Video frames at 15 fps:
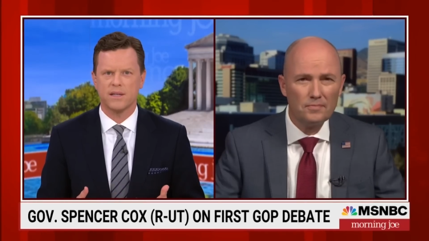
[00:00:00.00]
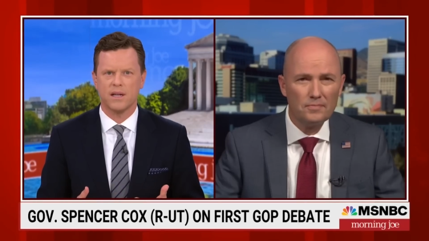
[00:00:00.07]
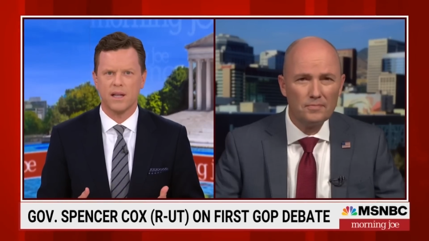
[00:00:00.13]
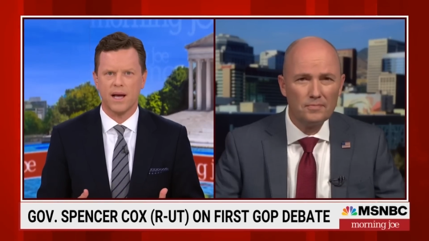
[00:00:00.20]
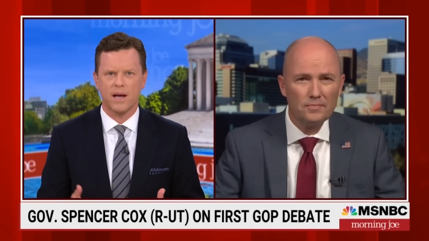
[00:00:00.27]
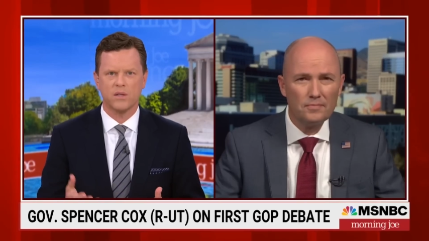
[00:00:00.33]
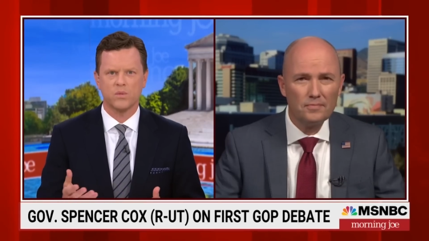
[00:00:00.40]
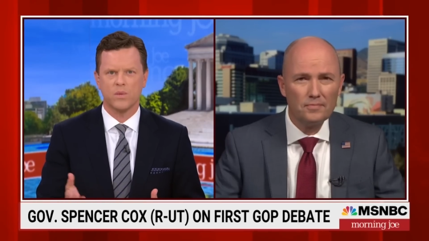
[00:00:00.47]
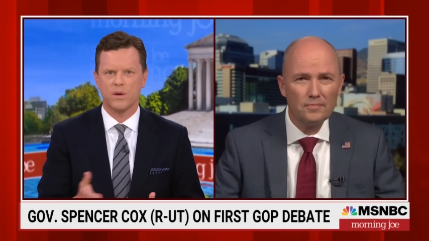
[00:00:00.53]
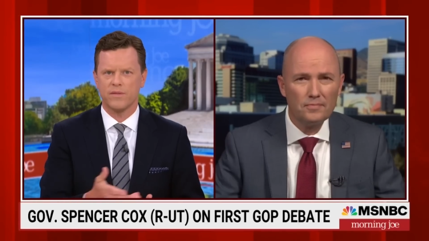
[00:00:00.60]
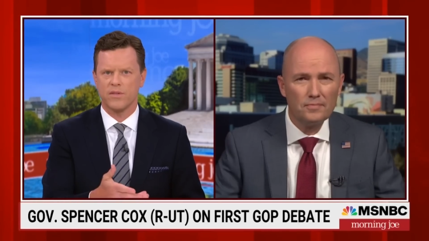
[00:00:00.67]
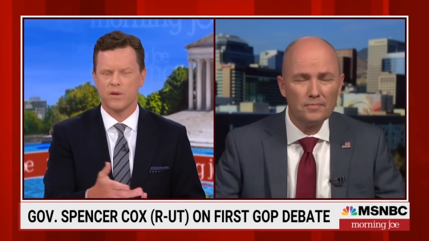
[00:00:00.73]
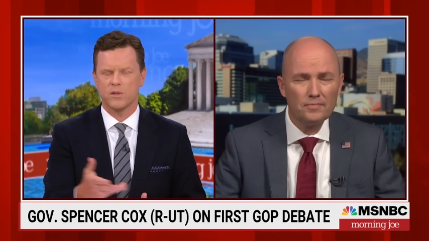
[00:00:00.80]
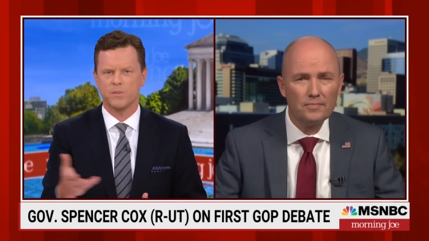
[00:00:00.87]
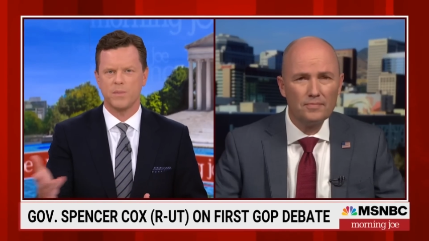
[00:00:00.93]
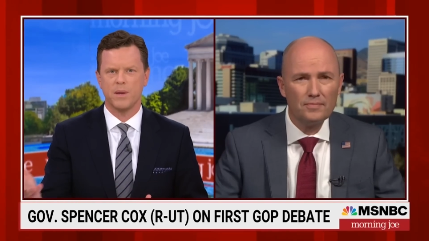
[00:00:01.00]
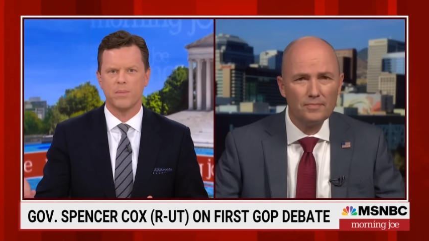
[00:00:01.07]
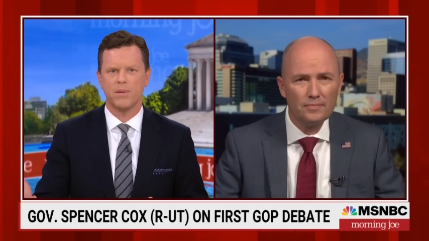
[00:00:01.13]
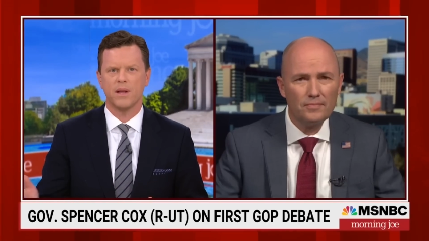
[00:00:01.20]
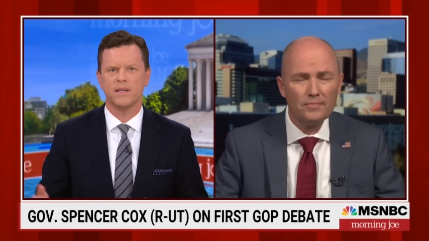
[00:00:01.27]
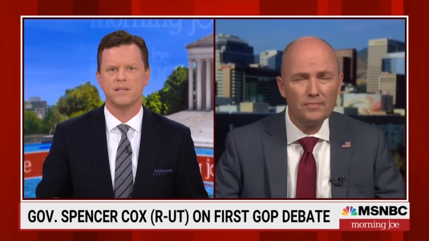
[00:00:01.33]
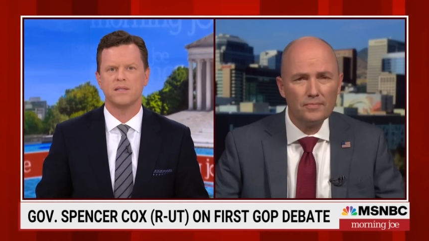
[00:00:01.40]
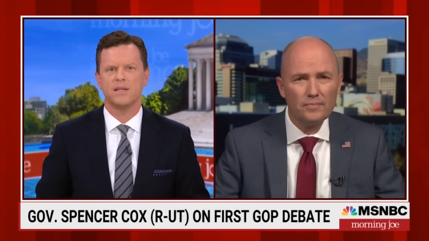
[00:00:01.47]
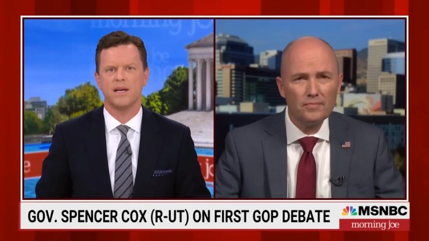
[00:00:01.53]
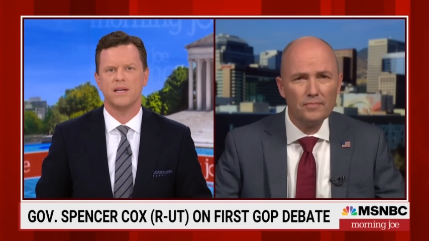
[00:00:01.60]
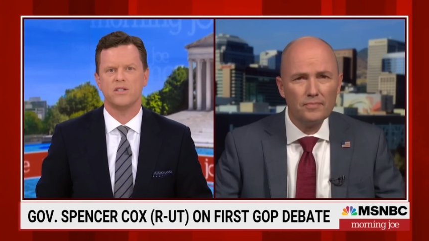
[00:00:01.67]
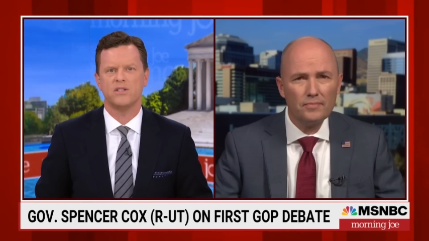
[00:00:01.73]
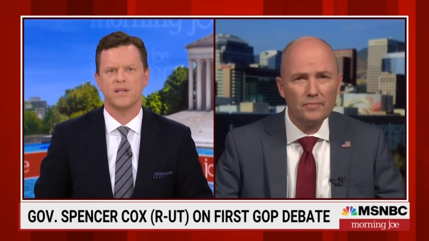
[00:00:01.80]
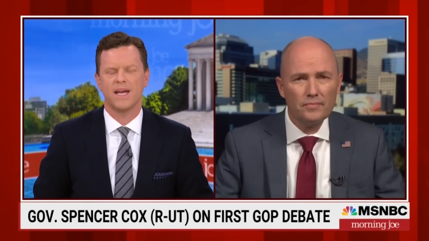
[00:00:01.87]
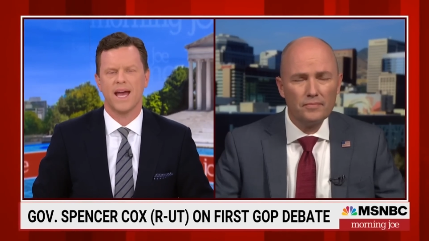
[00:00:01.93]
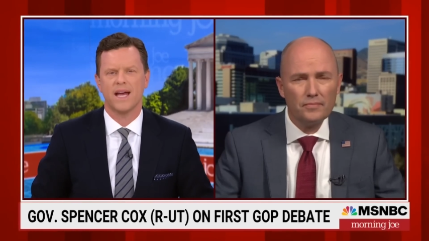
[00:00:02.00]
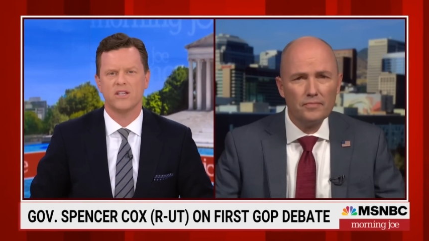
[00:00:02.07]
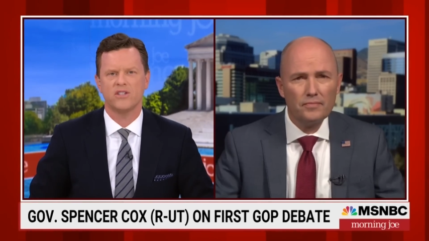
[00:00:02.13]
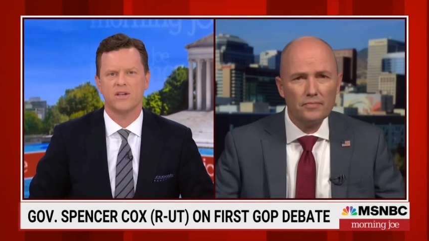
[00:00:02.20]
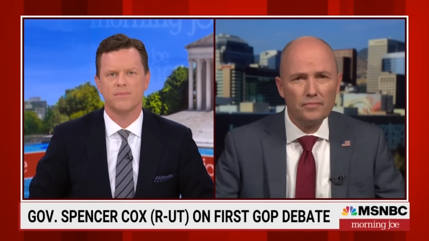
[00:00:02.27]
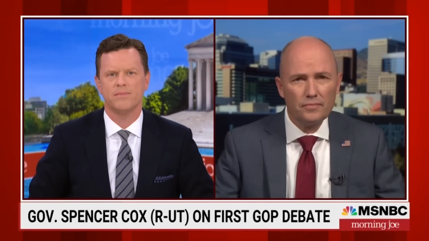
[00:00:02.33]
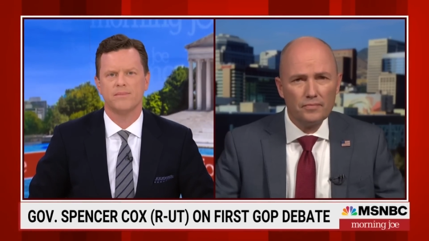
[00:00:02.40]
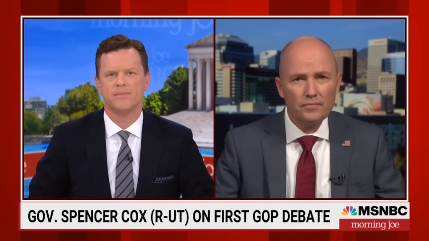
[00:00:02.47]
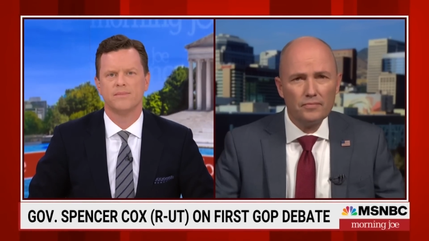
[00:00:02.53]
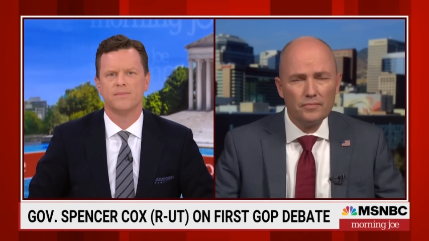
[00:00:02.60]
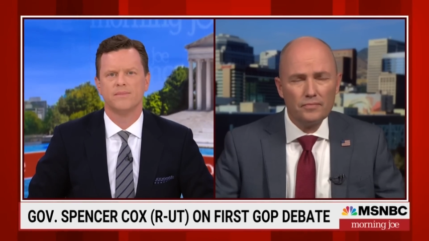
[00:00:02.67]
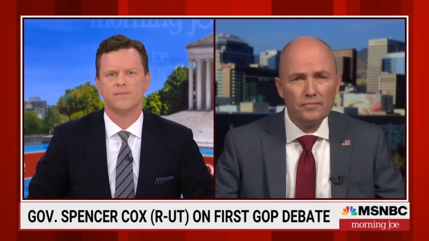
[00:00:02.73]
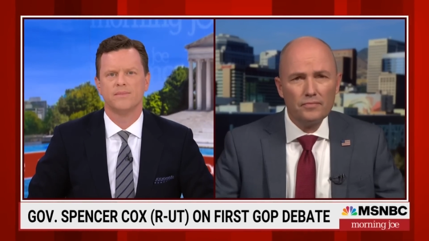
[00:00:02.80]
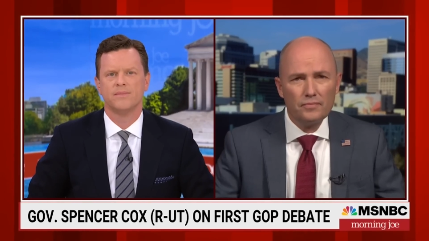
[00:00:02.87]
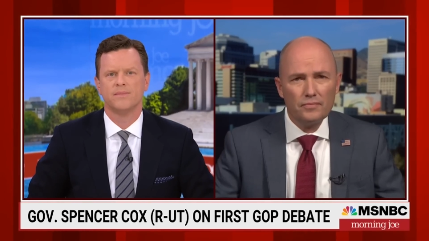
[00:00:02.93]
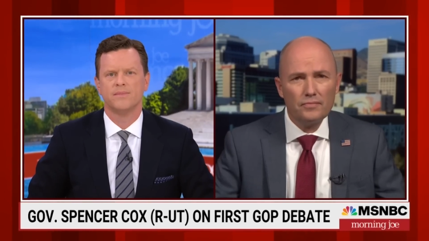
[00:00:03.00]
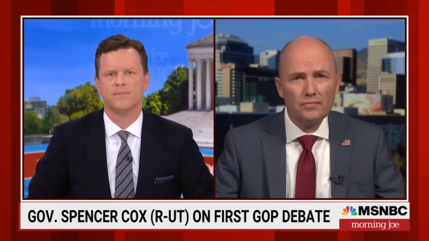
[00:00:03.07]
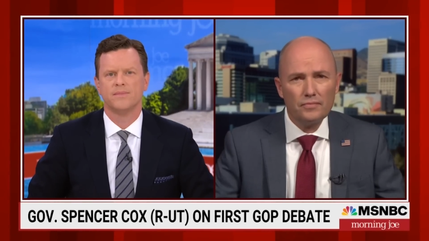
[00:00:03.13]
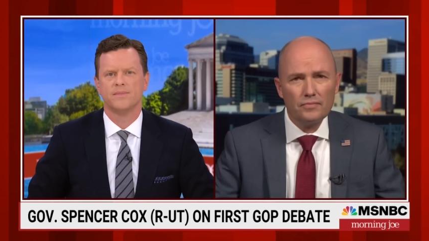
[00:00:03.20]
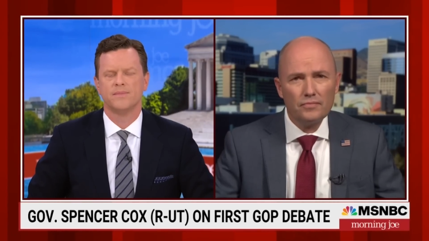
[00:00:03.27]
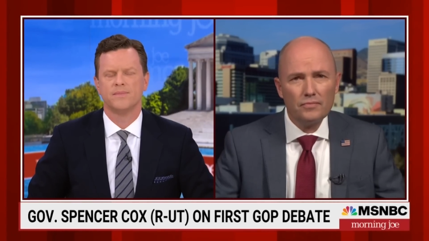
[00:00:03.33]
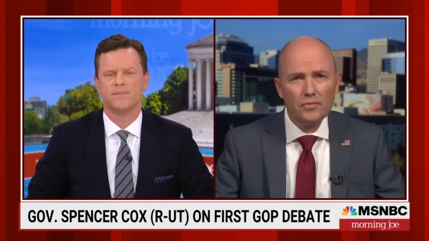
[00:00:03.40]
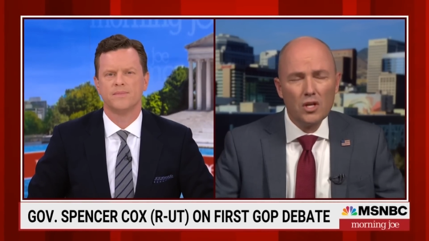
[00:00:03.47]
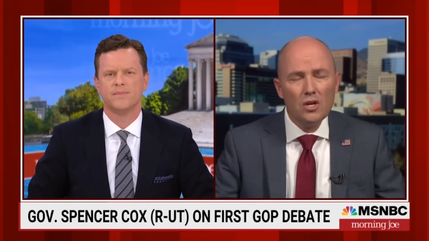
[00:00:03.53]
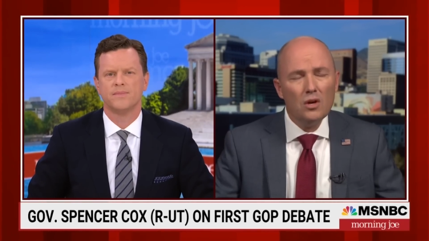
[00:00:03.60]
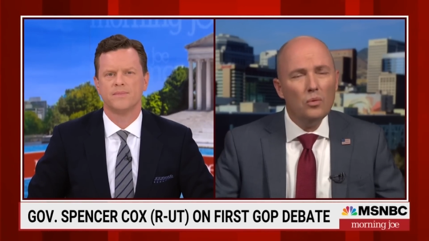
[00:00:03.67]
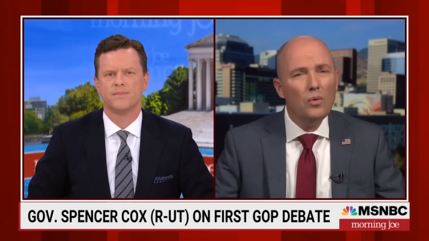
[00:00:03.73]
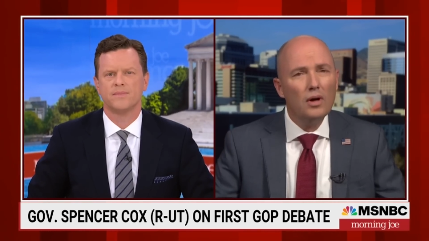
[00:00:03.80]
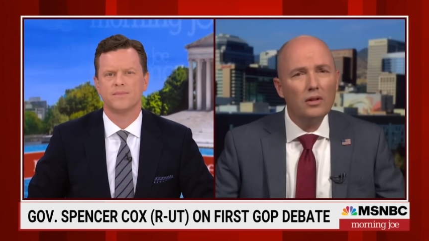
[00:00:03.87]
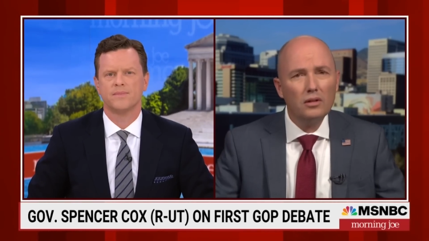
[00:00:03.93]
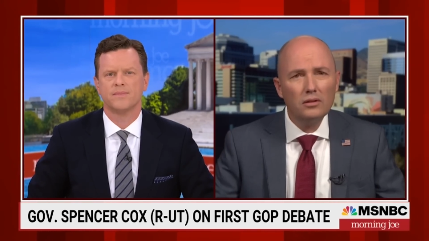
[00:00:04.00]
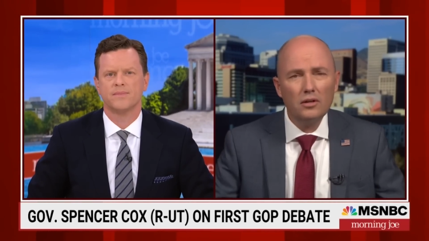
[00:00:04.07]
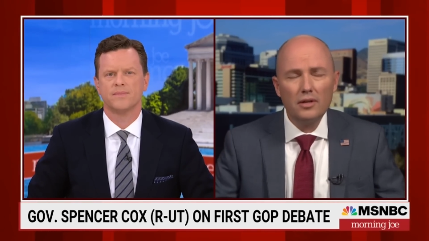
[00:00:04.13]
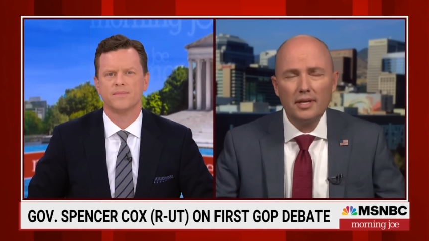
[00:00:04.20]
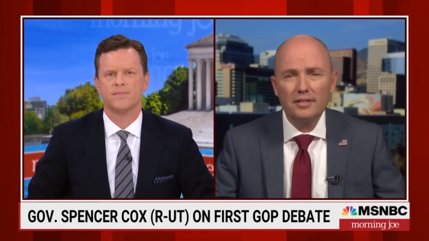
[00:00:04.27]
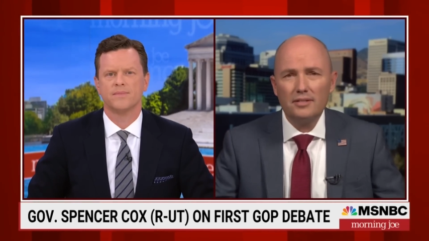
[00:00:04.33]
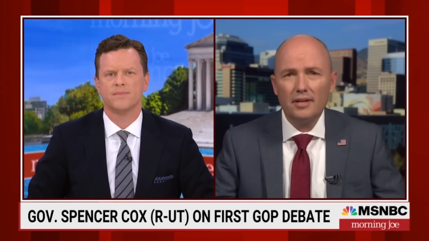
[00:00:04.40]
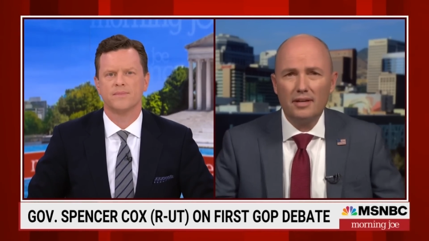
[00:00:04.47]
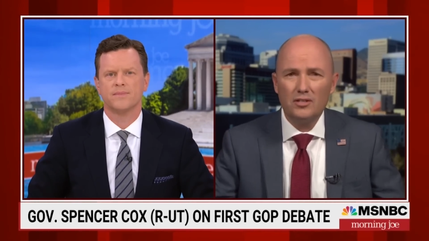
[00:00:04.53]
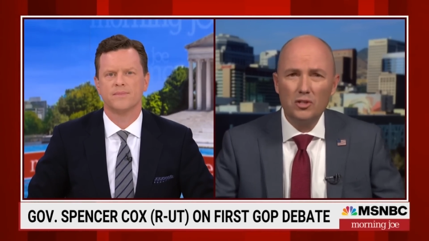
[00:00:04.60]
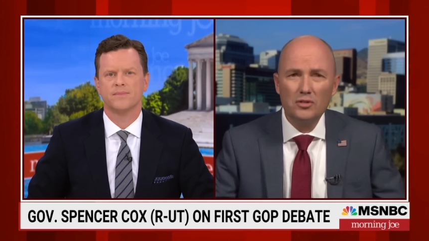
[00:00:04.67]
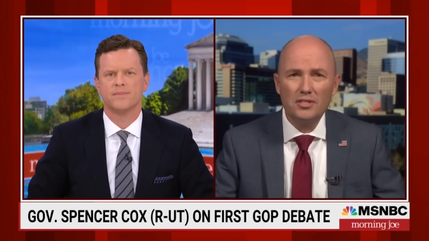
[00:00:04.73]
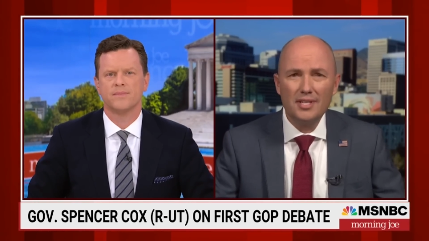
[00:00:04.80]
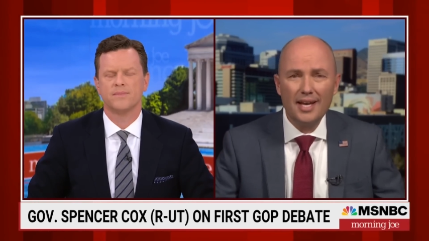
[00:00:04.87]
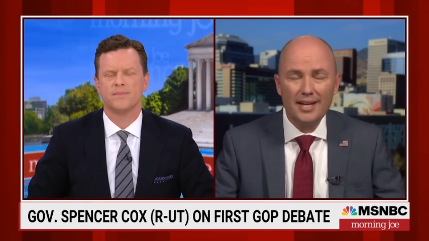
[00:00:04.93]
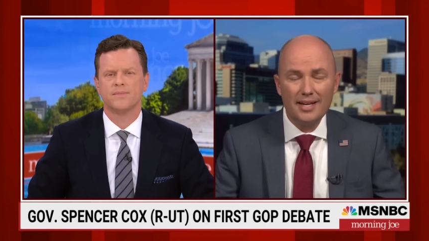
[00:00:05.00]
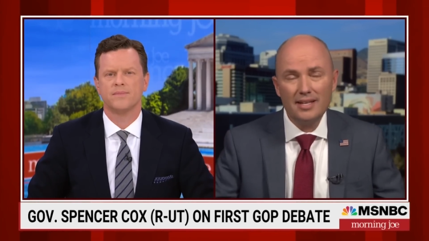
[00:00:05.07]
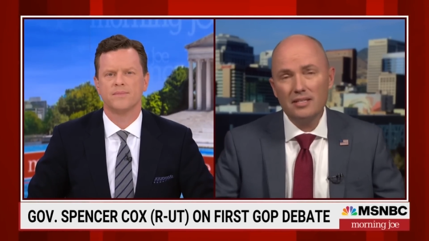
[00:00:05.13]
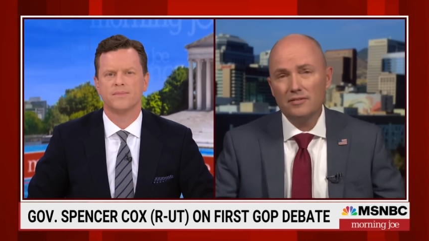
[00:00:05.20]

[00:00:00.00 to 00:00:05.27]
Speaker 1: that allows one of those people on stage to catch him? Well, look, as, as you said, it